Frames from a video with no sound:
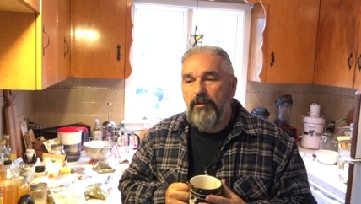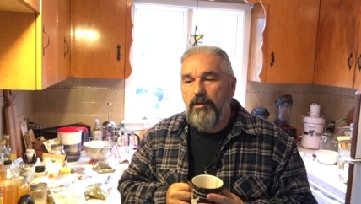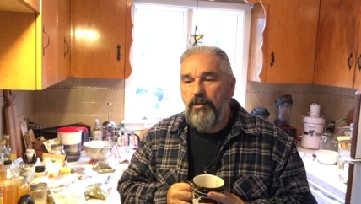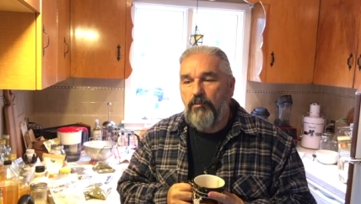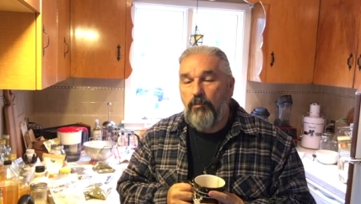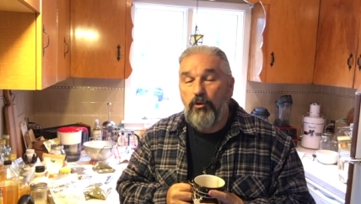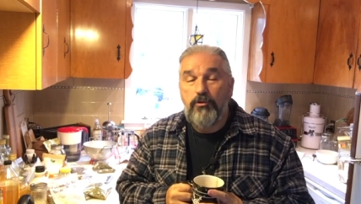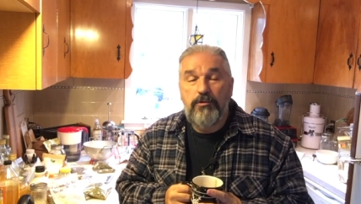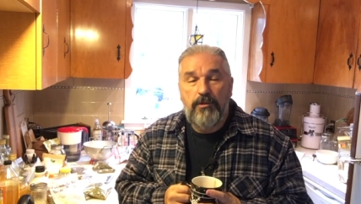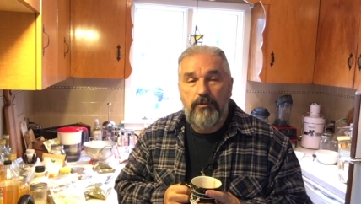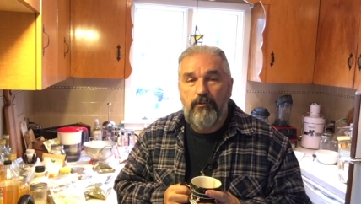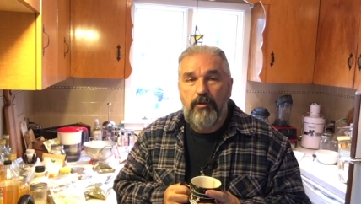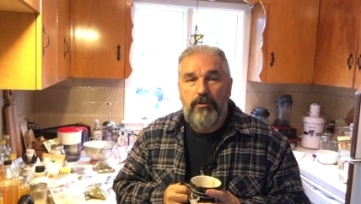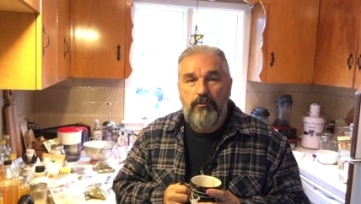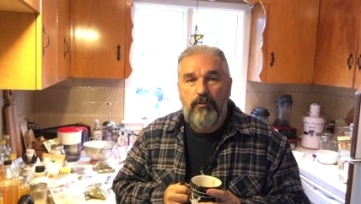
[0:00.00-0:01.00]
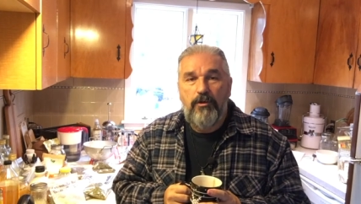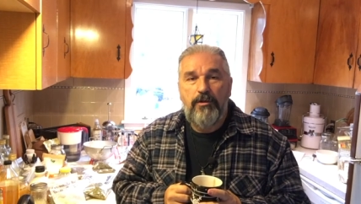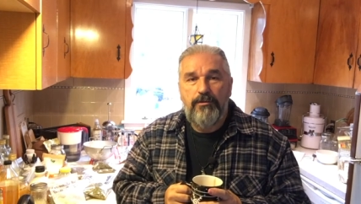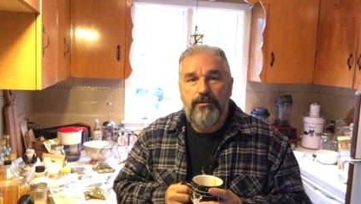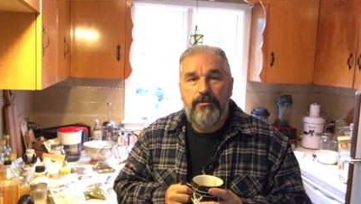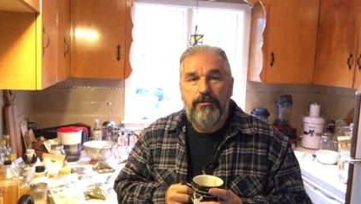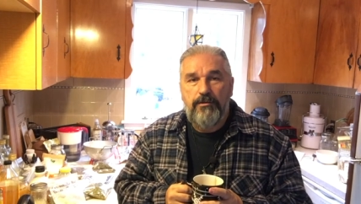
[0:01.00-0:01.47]
And mostly what it
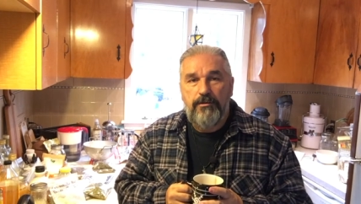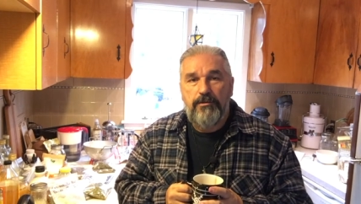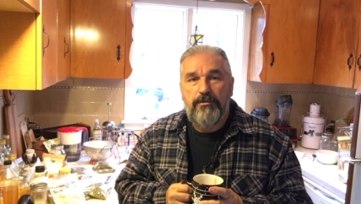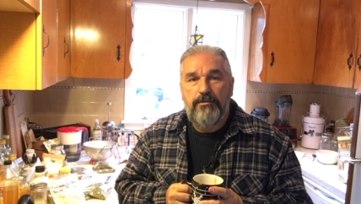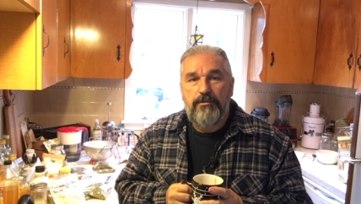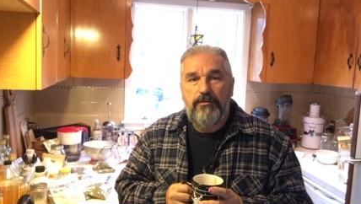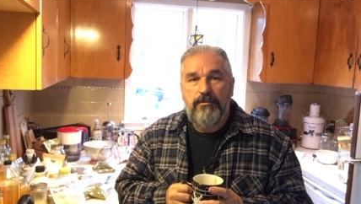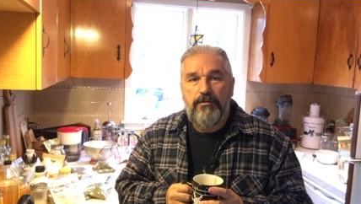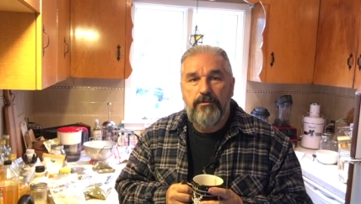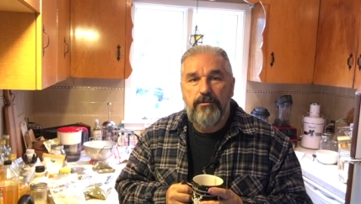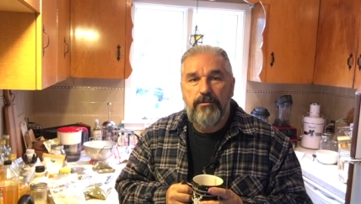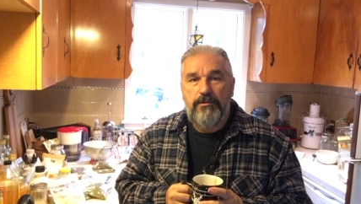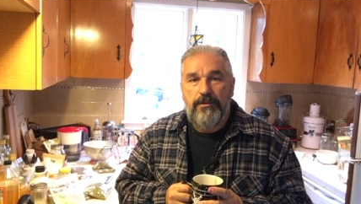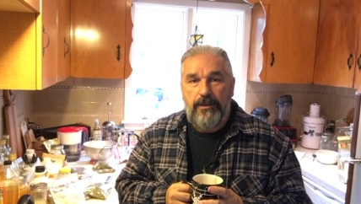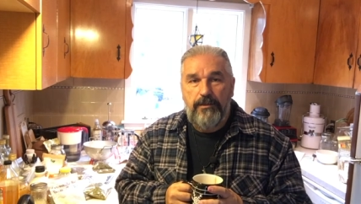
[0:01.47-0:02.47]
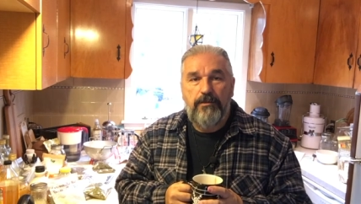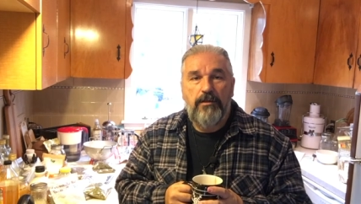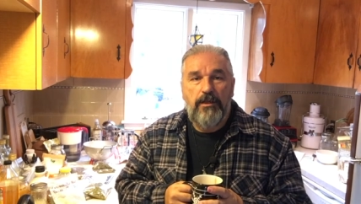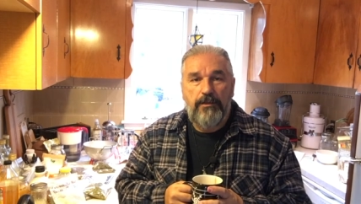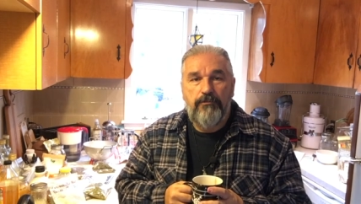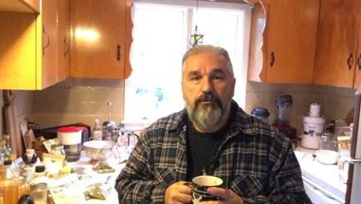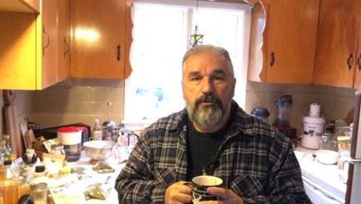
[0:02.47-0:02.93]
wants is dead,
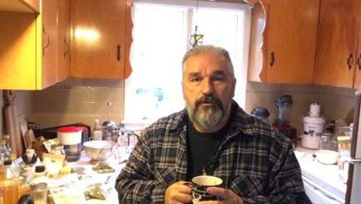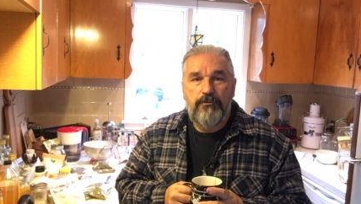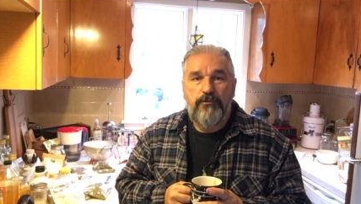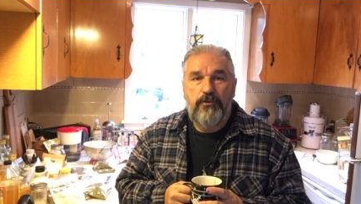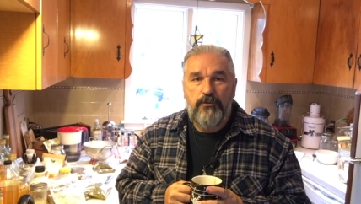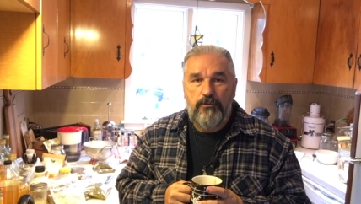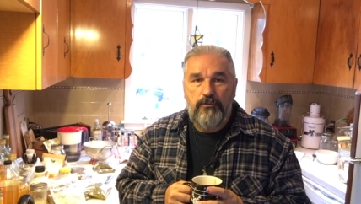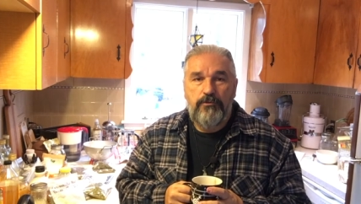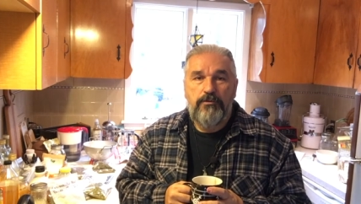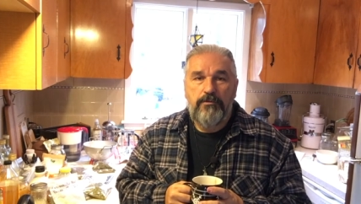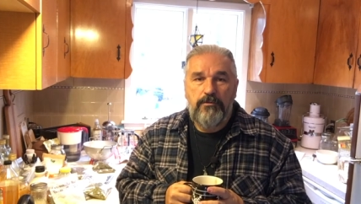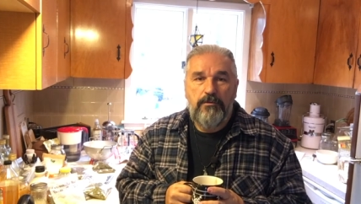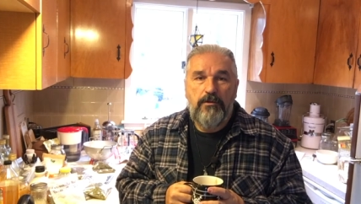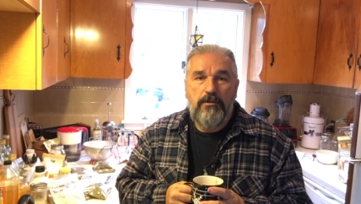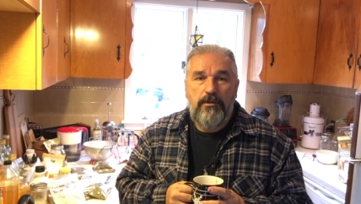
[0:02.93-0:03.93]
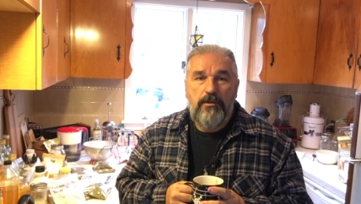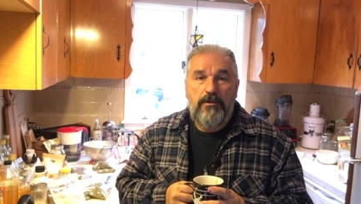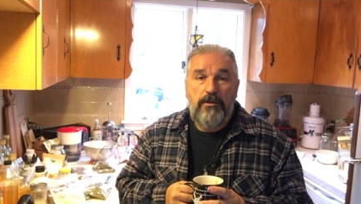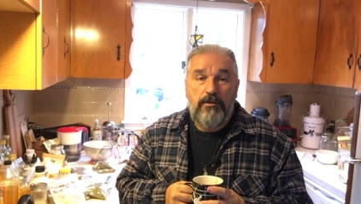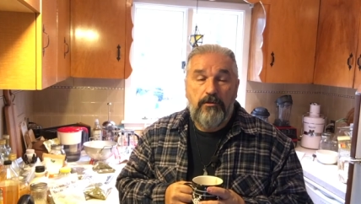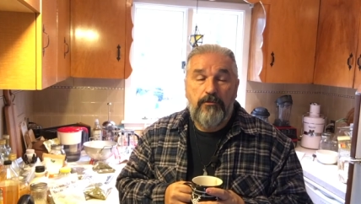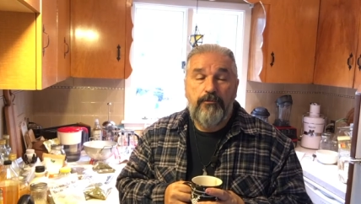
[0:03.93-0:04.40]
lifeless foods
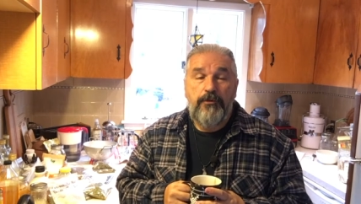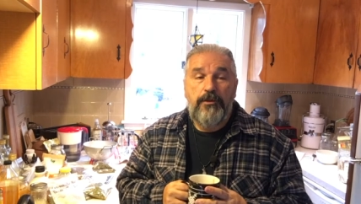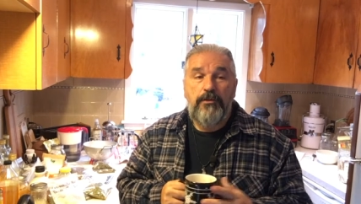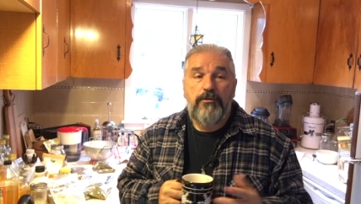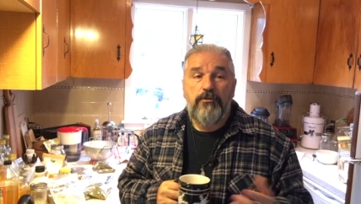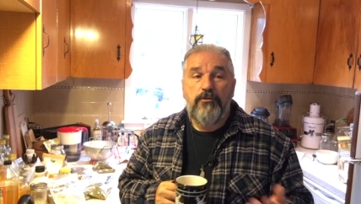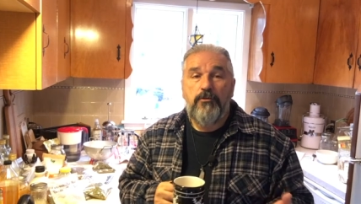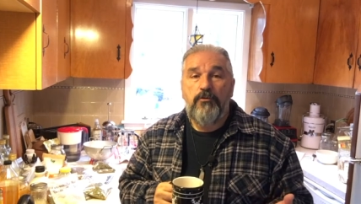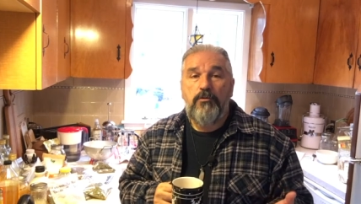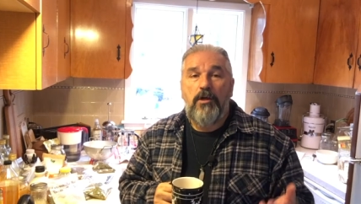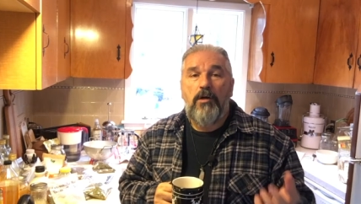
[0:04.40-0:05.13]
that are feeding you